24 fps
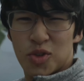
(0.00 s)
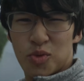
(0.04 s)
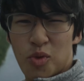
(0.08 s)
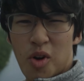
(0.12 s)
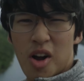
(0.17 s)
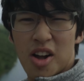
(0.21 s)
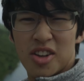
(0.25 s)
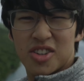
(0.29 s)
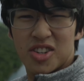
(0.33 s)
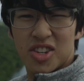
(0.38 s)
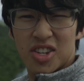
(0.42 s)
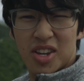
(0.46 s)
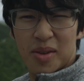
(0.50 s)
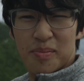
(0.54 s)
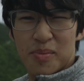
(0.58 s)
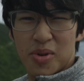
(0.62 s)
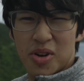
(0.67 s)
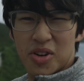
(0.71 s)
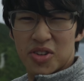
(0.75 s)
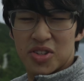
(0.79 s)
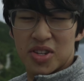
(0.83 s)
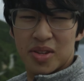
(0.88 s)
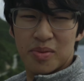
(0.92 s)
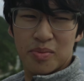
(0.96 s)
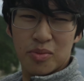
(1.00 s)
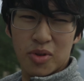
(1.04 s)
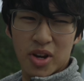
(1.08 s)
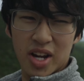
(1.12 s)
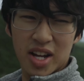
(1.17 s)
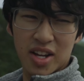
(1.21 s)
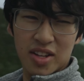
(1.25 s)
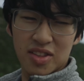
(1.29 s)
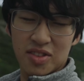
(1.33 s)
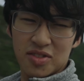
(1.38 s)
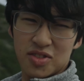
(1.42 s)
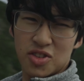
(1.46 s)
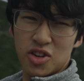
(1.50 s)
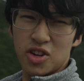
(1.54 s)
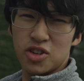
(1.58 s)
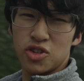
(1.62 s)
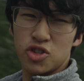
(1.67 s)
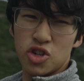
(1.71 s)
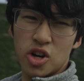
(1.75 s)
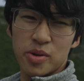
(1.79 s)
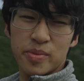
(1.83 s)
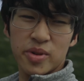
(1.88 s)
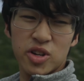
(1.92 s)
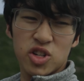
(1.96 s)
just watched some person bring their
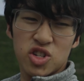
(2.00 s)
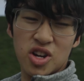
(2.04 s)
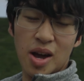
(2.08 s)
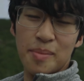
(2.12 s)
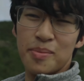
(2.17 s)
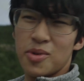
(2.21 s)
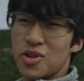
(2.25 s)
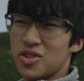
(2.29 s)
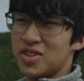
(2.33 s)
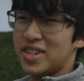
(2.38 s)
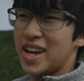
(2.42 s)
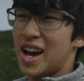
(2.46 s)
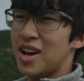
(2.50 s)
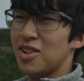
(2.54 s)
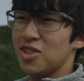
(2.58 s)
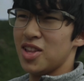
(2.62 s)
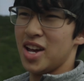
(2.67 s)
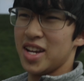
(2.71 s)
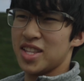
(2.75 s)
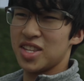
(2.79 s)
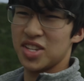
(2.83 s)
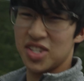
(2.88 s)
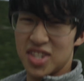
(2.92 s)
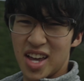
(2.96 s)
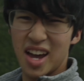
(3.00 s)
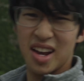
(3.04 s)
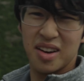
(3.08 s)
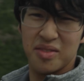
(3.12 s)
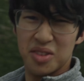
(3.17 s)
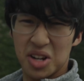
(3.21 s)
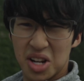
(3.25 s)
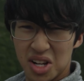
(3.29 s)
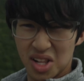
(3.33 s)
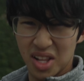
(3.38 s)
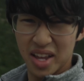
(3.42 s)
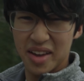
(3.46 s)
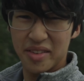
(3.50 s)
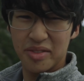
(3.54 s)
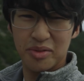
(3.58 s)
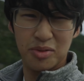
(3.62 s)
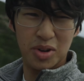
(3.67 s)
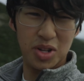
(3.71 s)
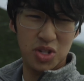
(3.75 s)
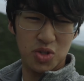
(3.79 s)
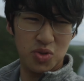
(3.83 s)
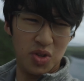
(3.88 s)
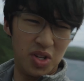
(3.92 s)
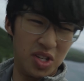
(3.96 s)
German Shepherd down like the side of a cliff,
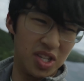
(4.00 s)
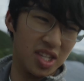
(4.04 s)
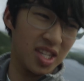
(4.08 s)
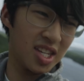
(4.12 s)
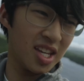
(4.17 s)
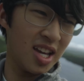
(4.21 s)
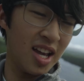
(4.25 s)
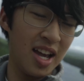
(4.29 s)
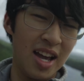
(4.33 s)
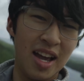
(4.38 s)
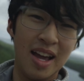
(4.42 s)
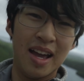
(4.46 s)
which was